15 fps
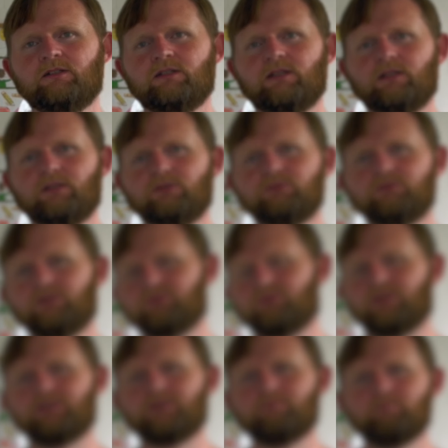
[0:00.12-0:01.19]
Hello and
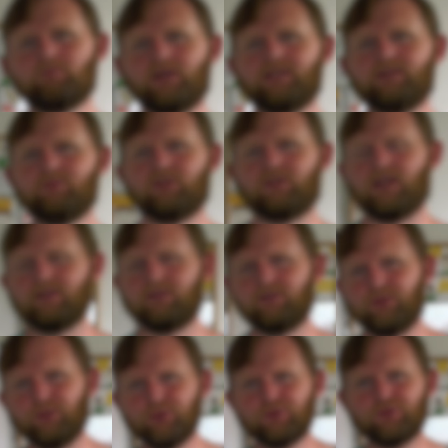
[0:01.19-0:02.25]
welcome. My name is
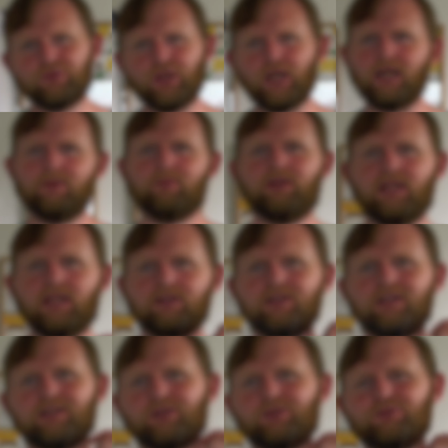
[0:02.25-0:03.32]
Carsten Lützen. I'm an
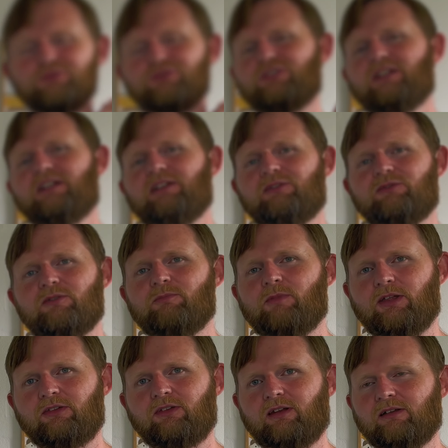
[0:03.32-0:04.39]
Agile coach and a Scrum
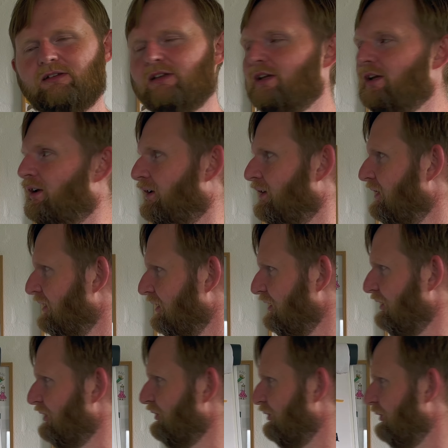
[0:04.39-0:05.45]
Master.
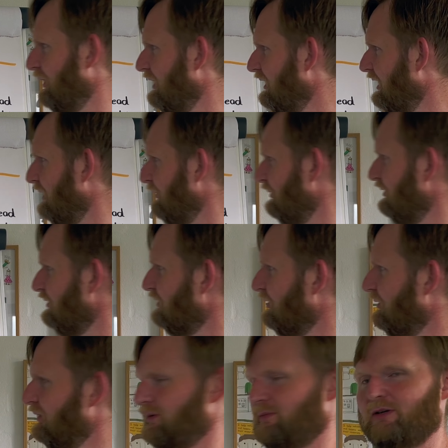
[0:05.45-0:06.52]
Today I will
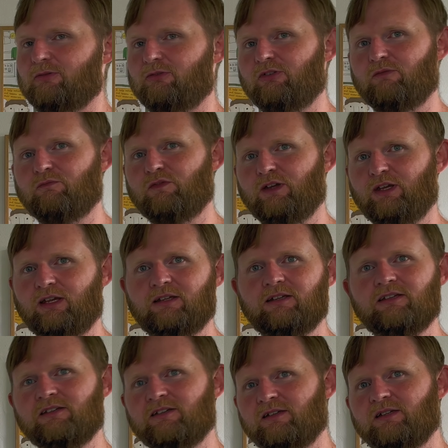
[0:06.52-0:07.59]
talk about something
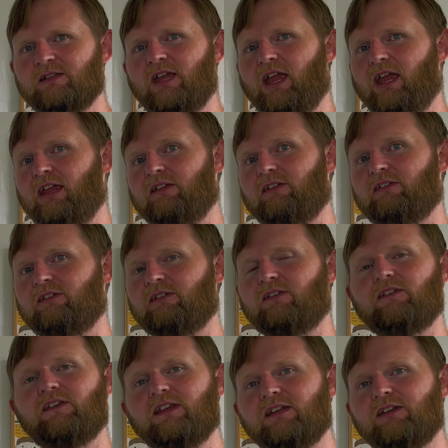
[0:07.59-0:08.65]
as
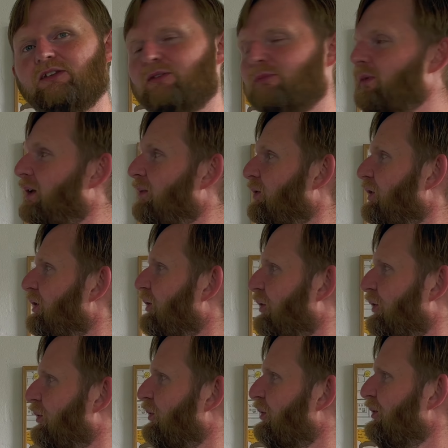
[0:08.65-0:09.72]
tedious maybe
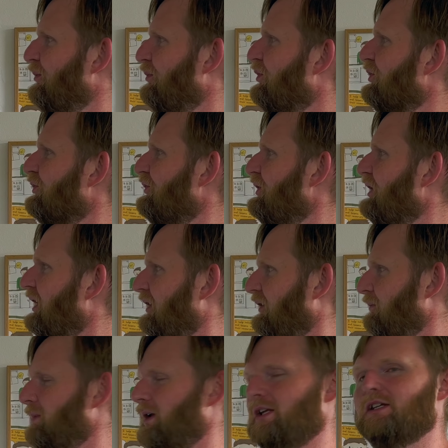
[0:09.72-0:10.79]
or boring as
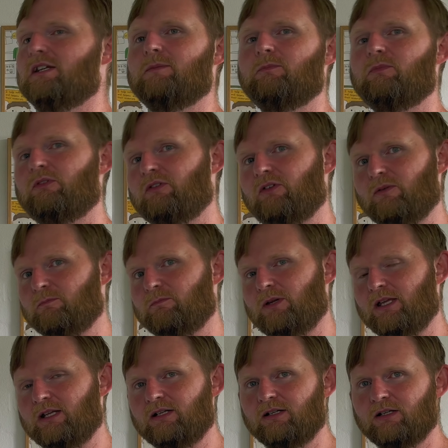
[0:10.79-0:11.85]
pen nips or
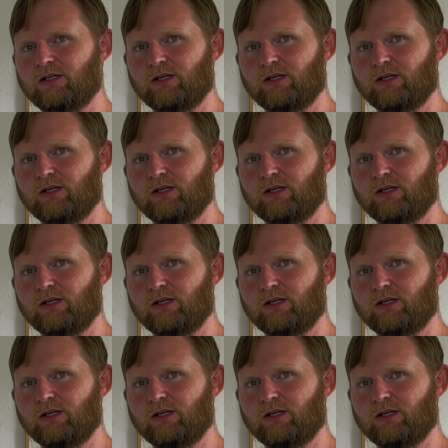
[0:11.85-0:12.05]
pen